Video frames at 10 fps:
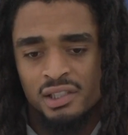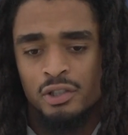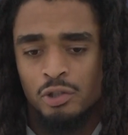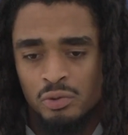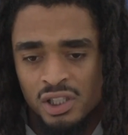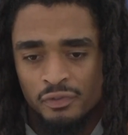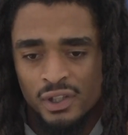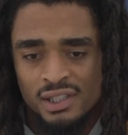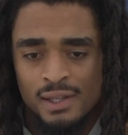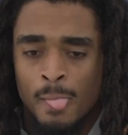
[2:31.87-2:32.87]
and a new
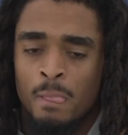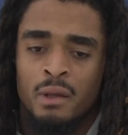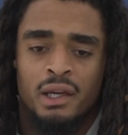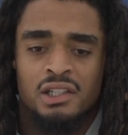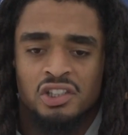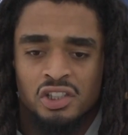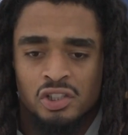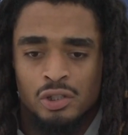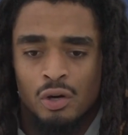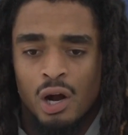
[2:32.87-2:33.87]
defense, and it's just,
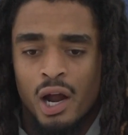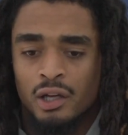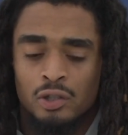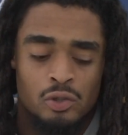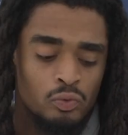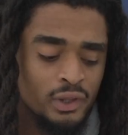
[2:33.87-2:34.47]
you know, all right, cool.